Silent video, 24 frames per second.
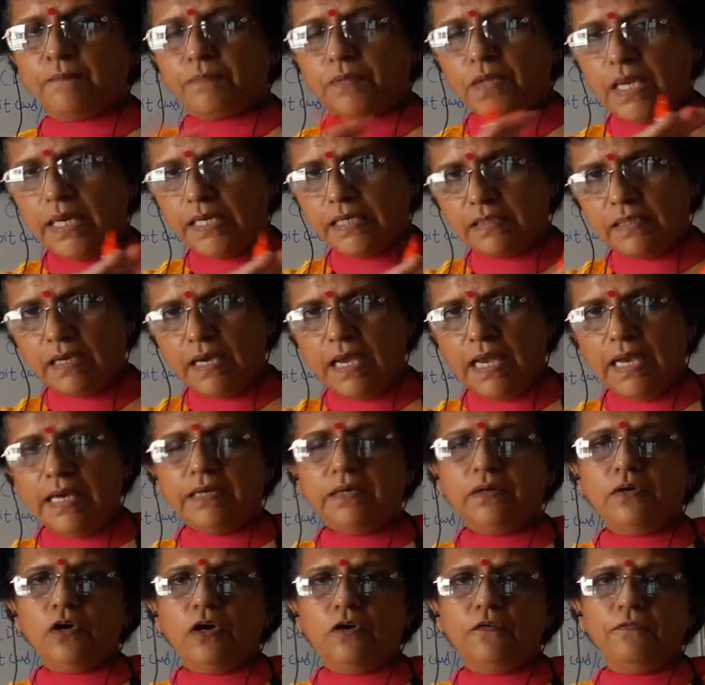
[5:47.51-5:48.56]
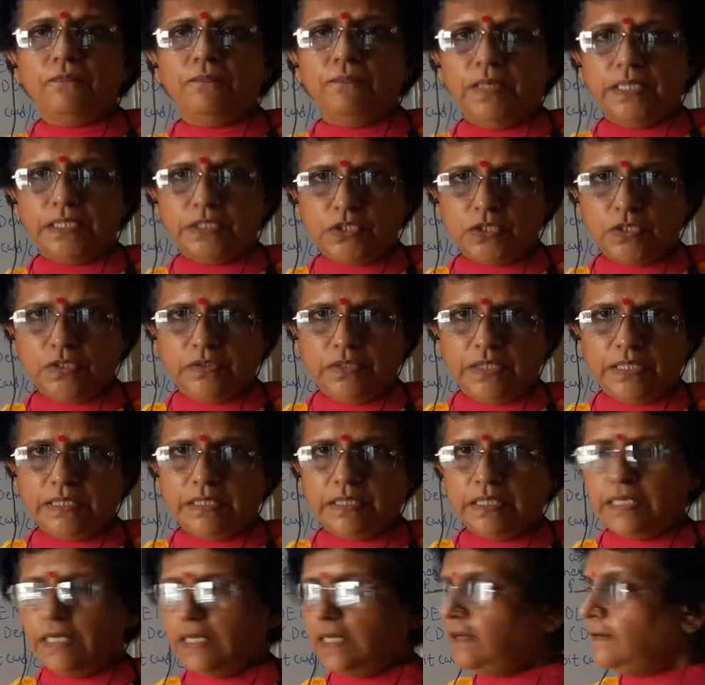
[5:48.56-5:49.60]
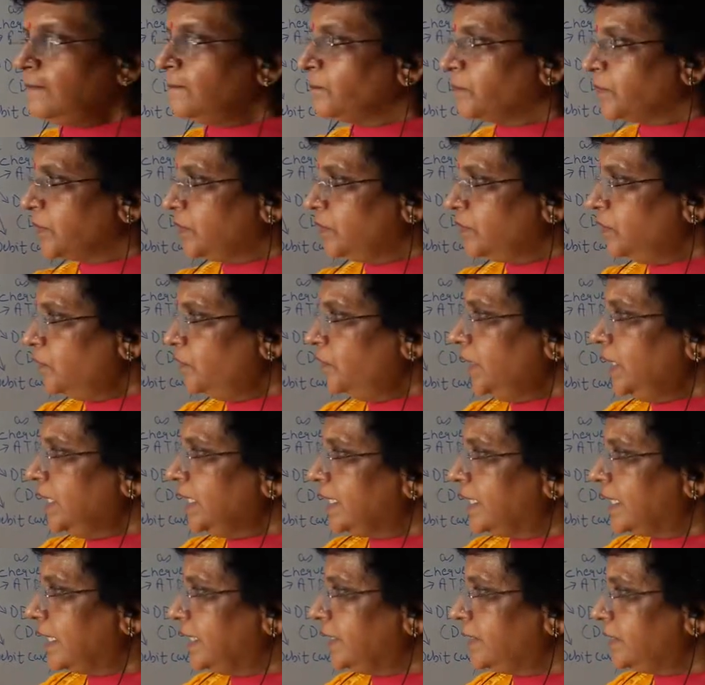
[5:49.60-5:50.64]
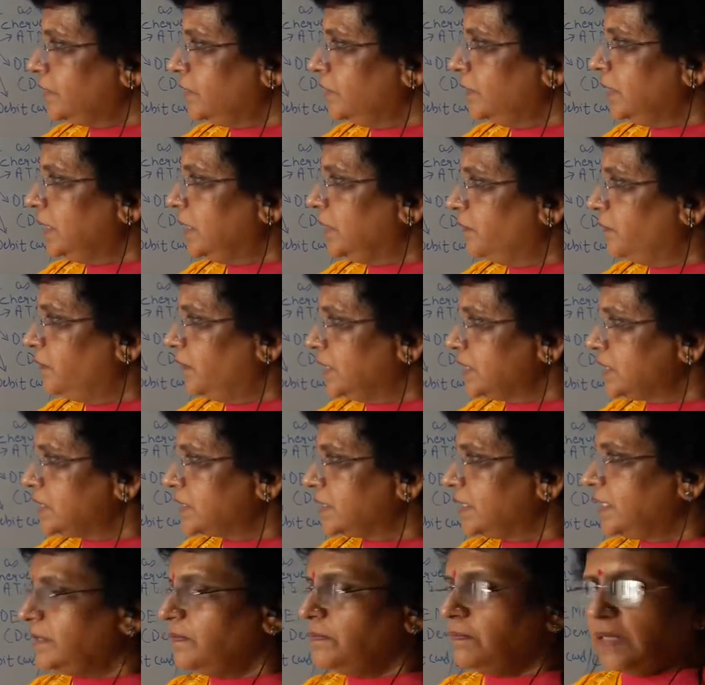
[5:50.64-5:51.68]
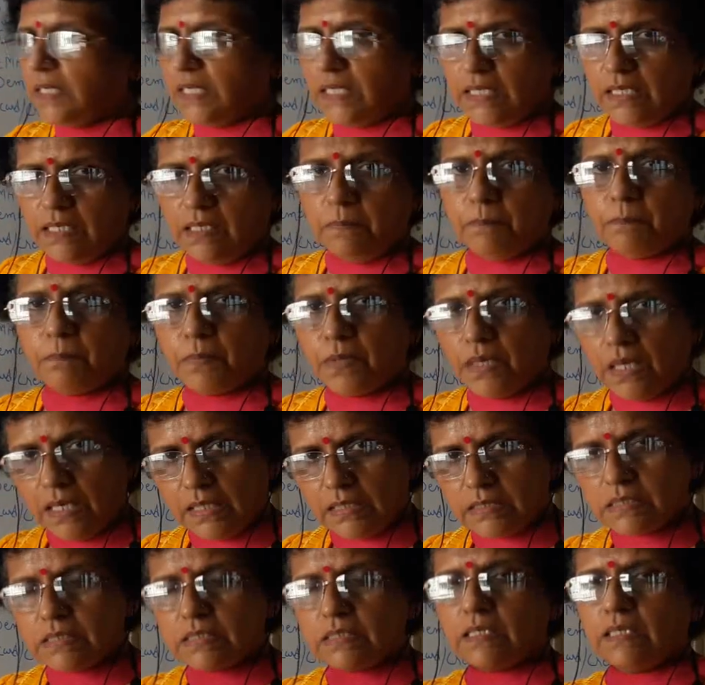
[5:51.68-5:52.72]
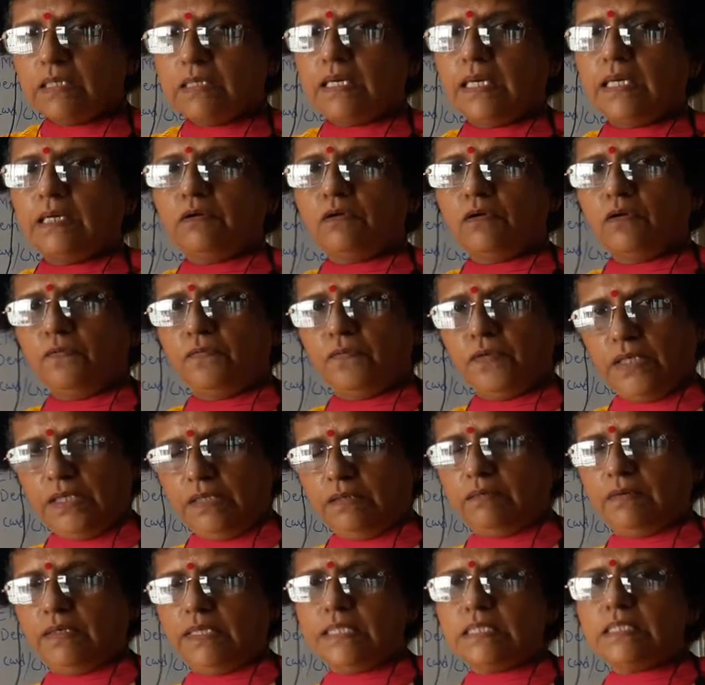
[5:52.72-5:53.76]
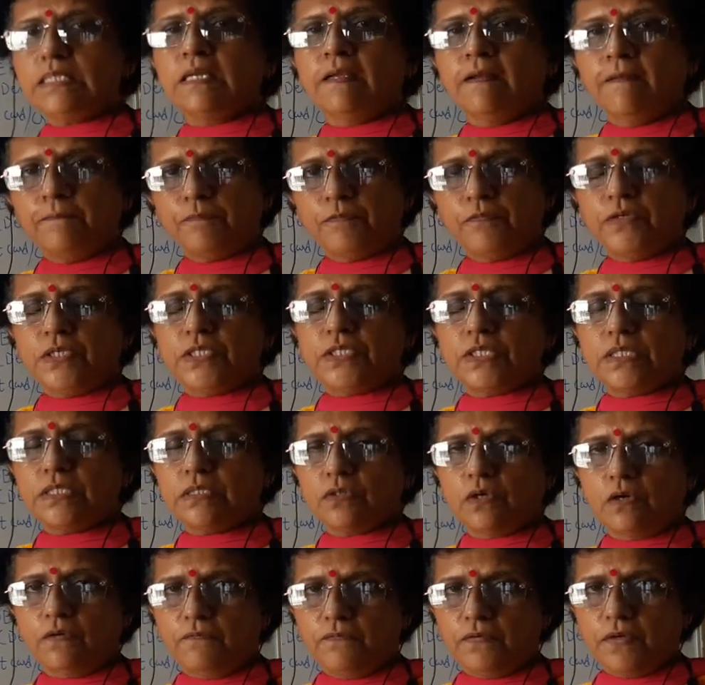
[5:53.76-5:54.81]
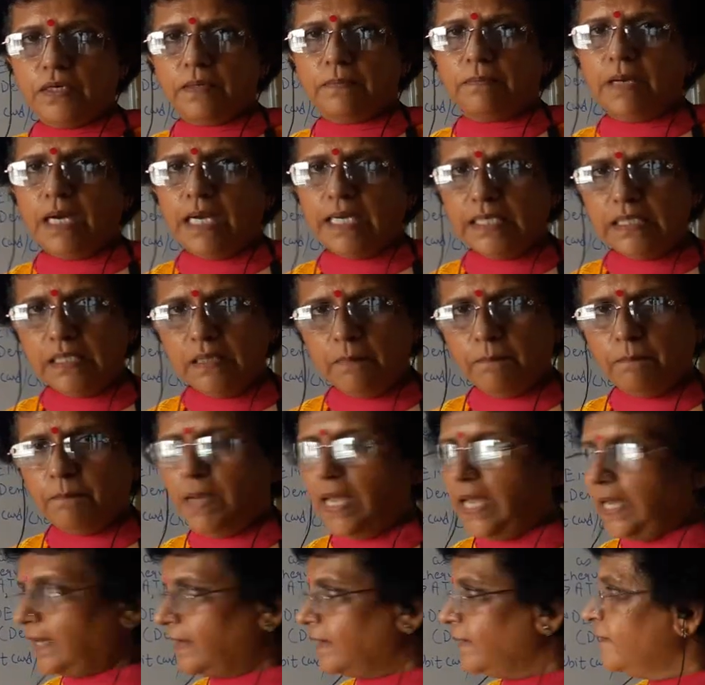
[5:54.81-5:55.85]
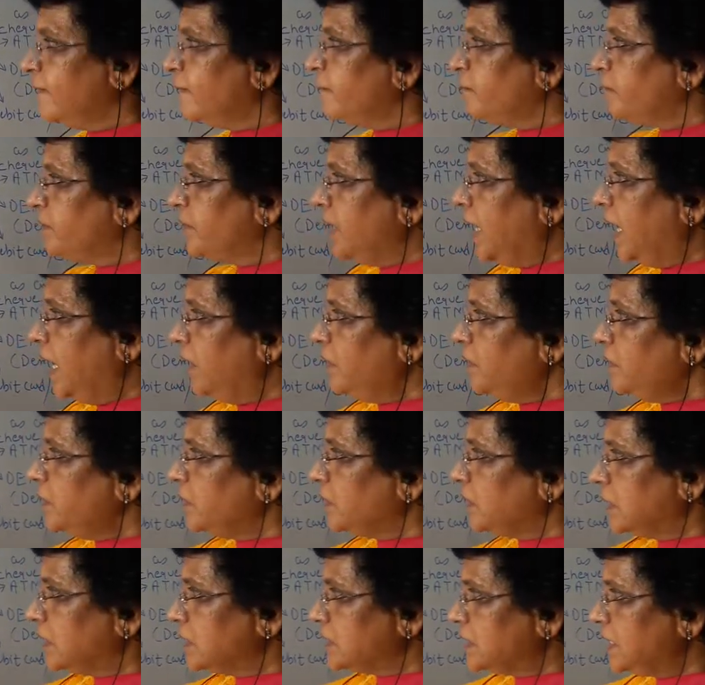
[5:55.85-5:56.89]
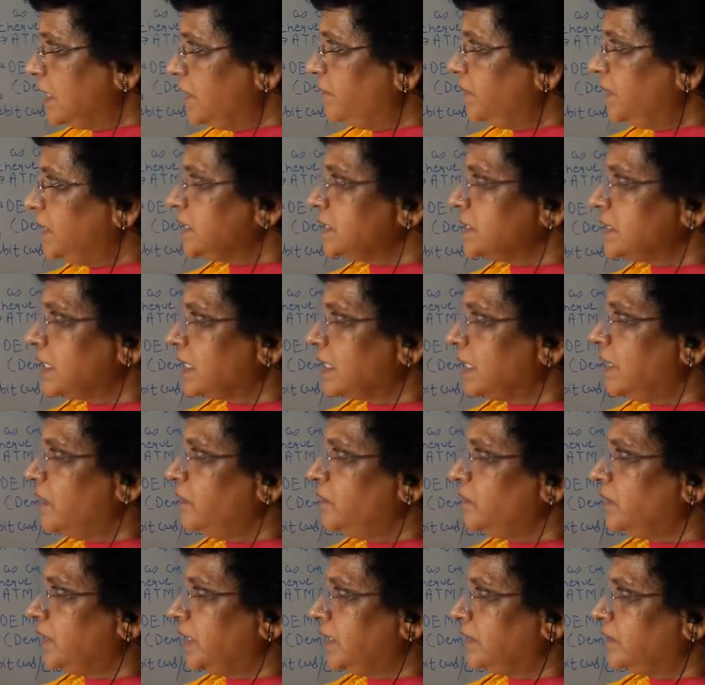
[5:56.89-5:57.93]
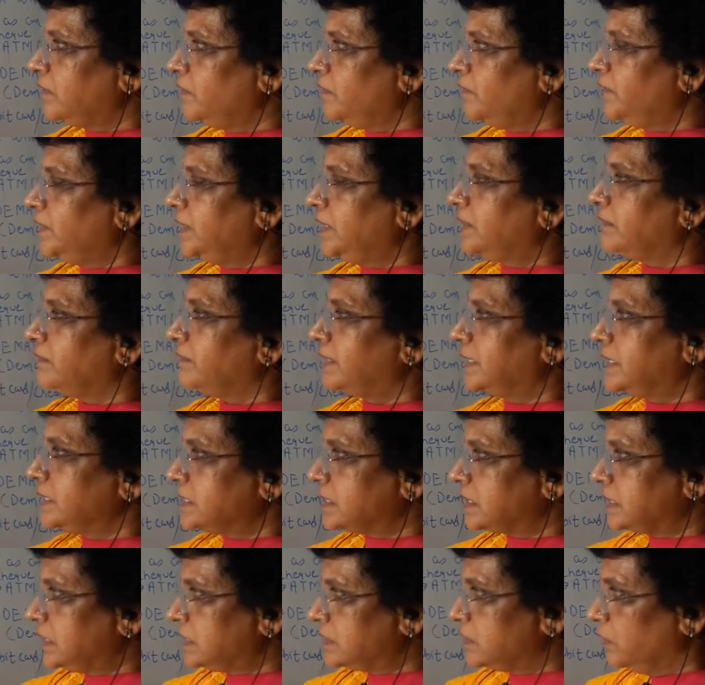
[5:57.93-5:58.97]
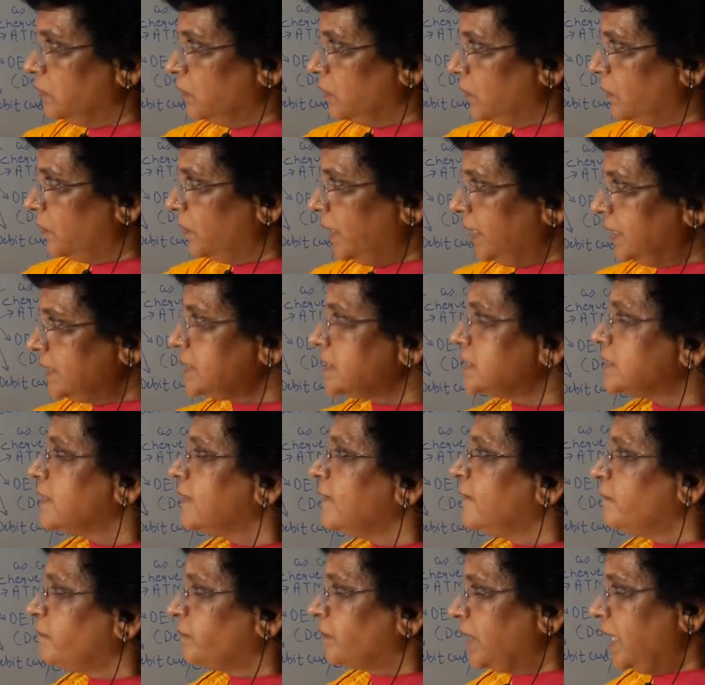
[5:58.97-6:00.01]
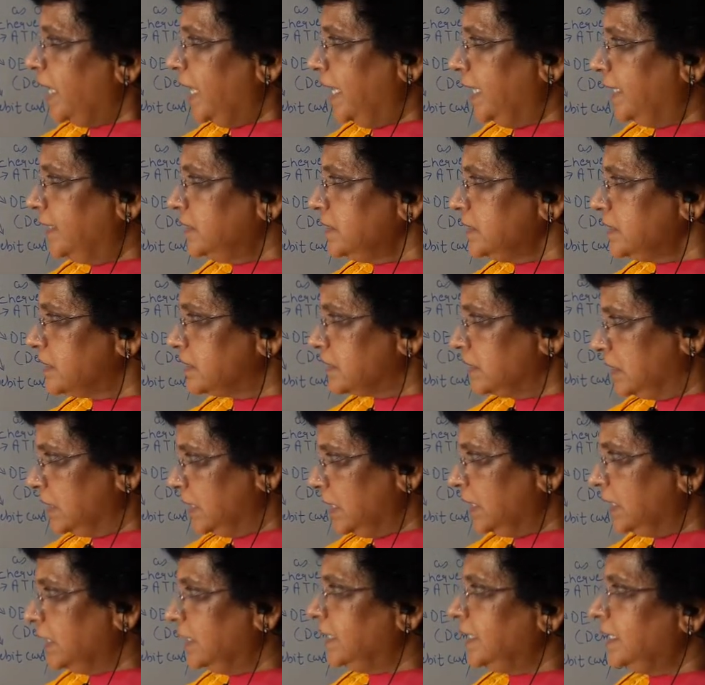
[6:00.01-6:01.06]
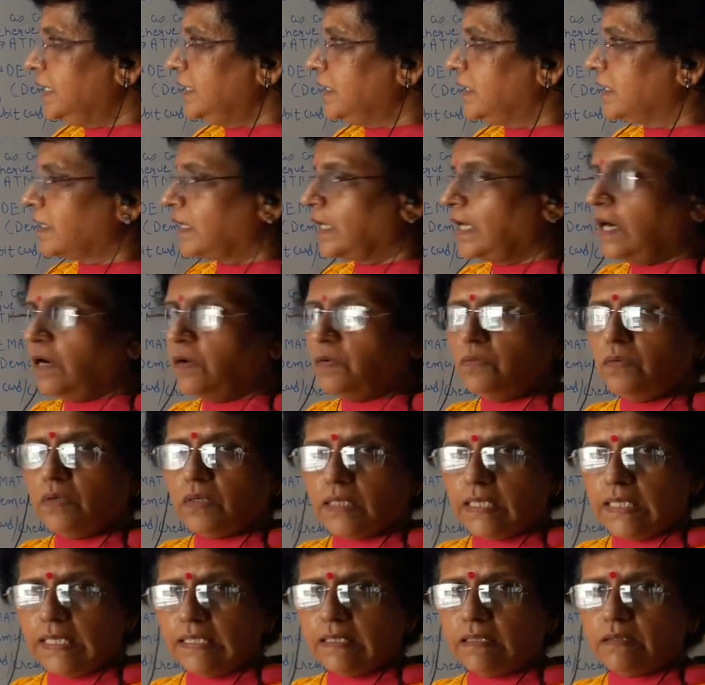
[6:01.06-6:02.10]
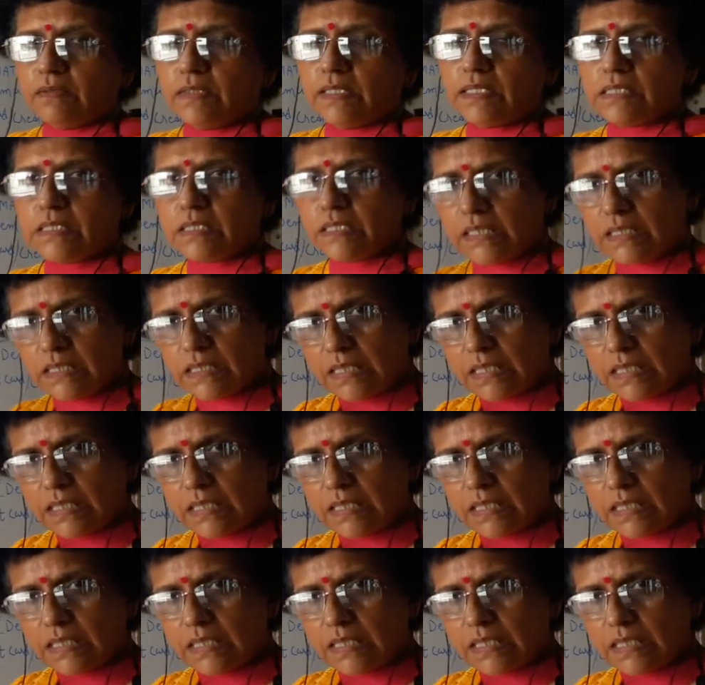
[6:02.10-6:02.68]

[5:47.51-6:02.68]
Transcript: At the end of maturity, you will get your invested money plus the rate of interest which is offered by bank. Now, the savings account rate of interest is lowest and recurring account interest is